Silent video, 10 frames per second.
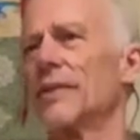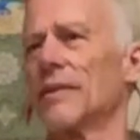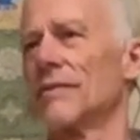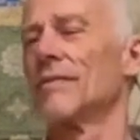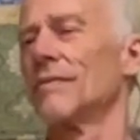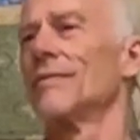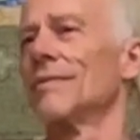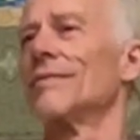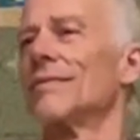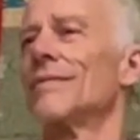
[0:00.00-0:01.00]

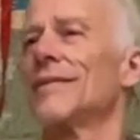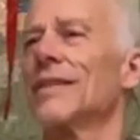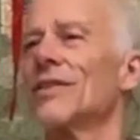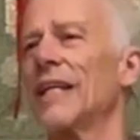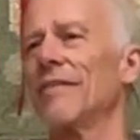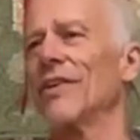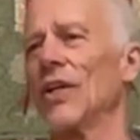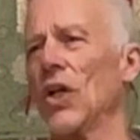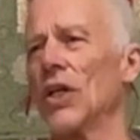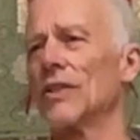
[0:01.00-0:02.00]
It doesn't take very
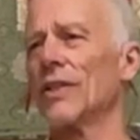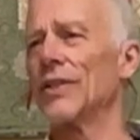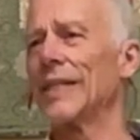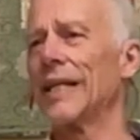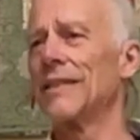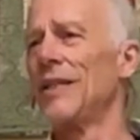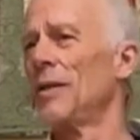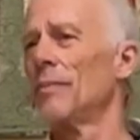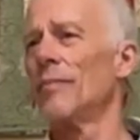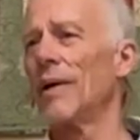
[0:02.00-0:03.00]
long to learn that.
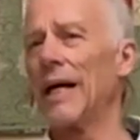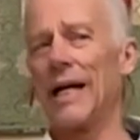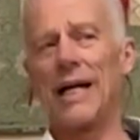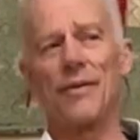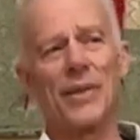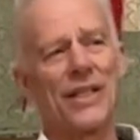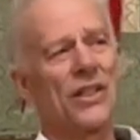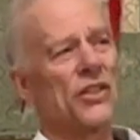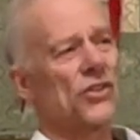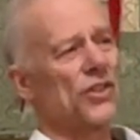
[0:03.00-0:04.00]
My, my
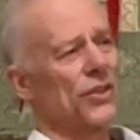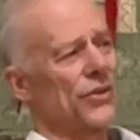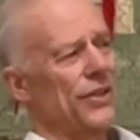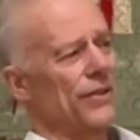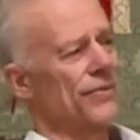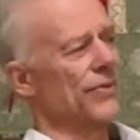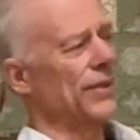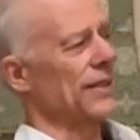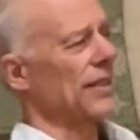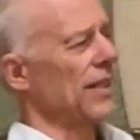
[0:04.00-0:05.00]
youngest children are
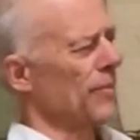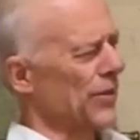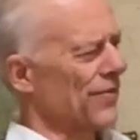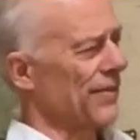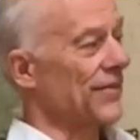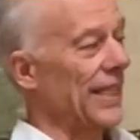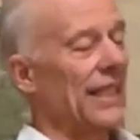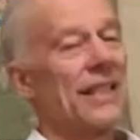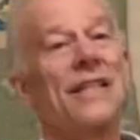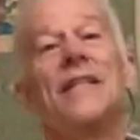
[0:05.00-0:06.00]
14, almost
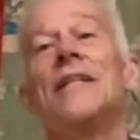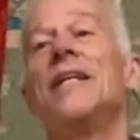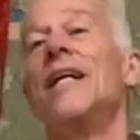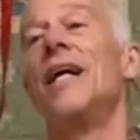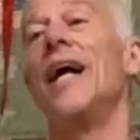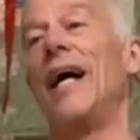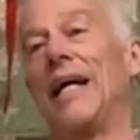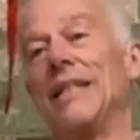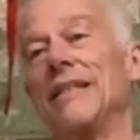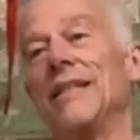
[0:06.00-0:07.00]
15,
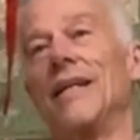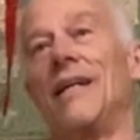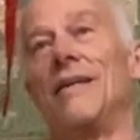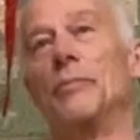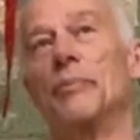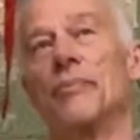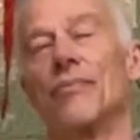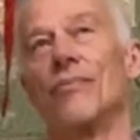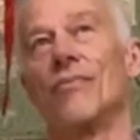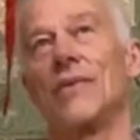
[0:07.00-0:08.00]
and um,
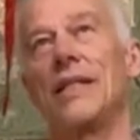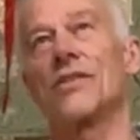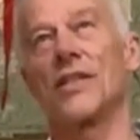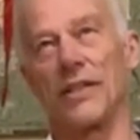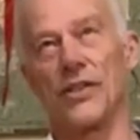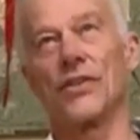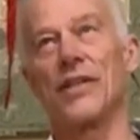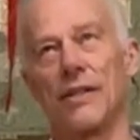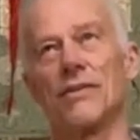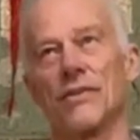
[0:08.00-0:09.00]
it's clear
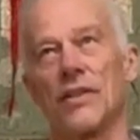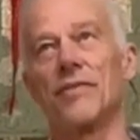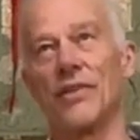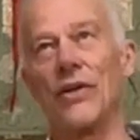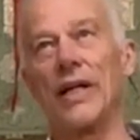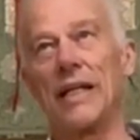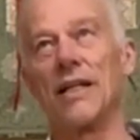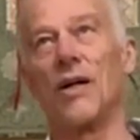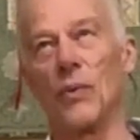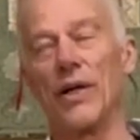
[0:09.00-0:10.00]
they're, they're very
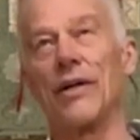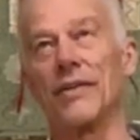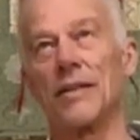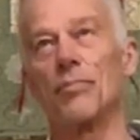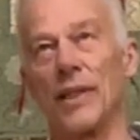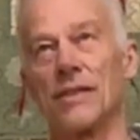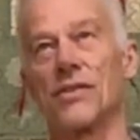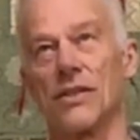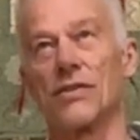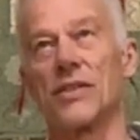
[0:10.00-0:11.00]
aware that
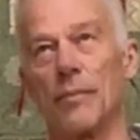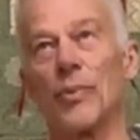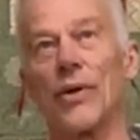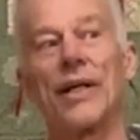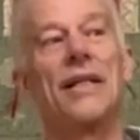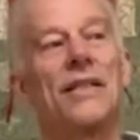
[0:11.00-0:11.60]
bliss is temporary.